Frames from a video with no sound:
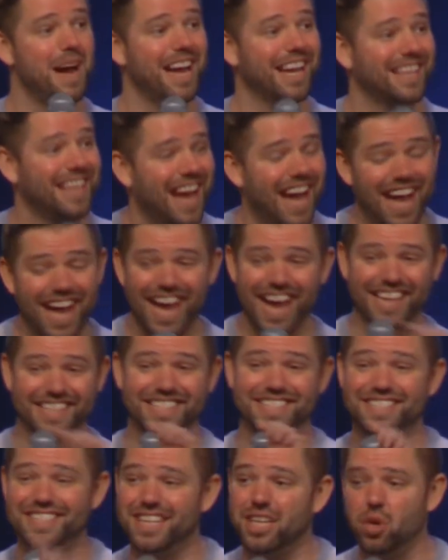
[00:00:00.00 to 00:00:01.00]
my guy. I
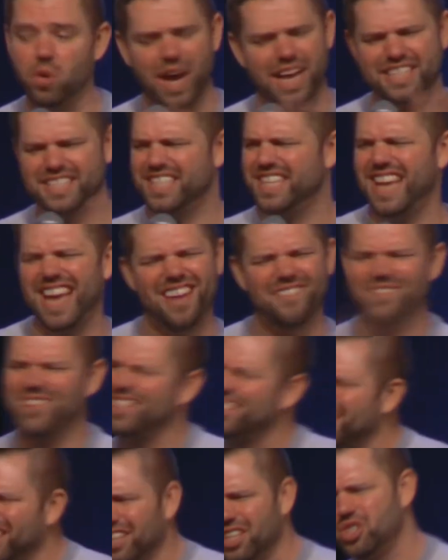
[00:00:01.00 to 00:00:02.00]
see you. I see
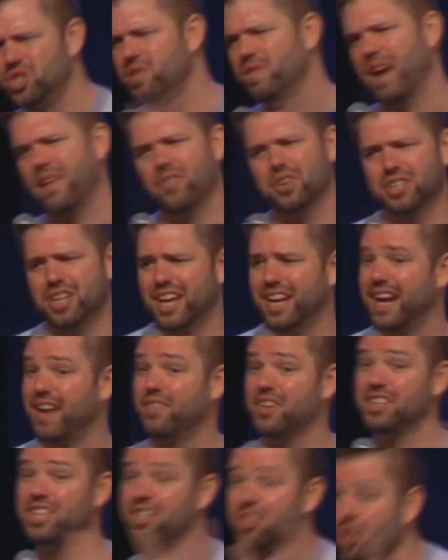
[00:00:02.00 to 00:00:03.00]
everything that you've ever done and
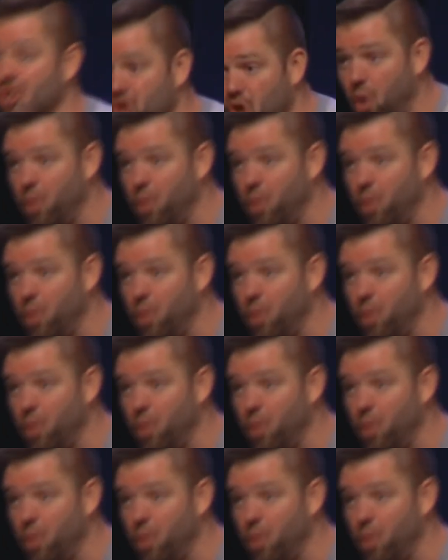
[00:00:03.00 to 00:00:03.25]
everything you're